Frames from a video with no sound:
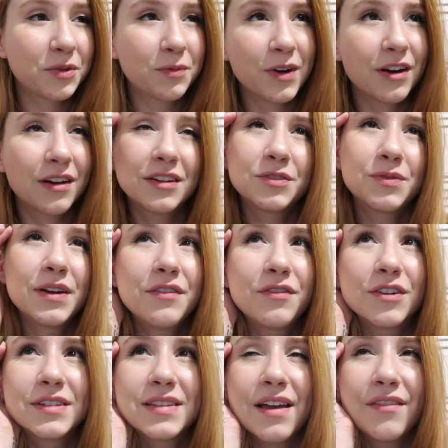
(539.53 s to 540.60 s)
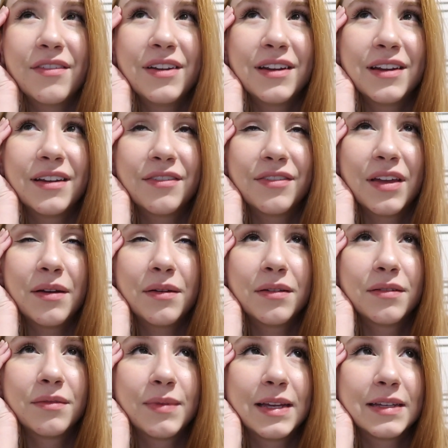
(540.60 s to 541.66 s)
to work twenty-four seven, if that
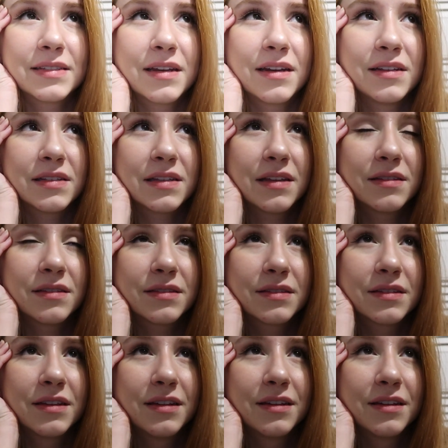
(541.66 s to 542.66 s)
makes sense.